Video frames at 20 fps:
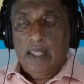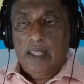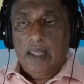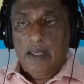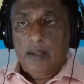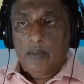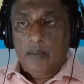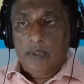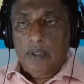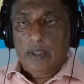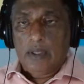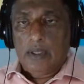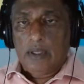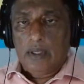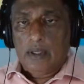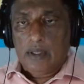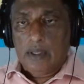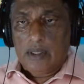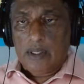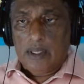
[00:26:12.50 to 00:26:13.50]
And
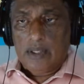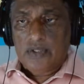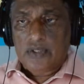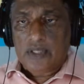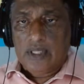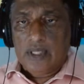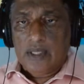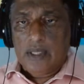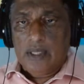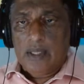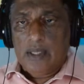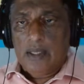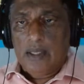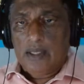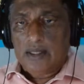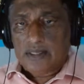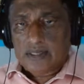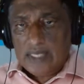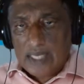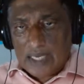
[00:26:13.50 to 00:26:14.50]
that's the
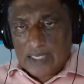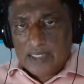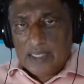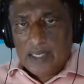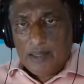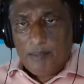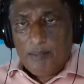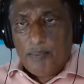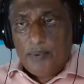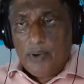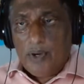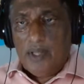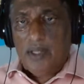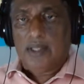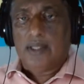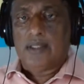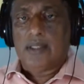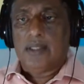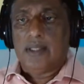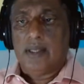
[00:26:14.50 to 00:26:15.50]
starting
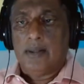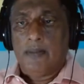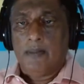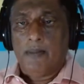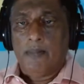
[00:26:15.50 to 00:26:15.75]
point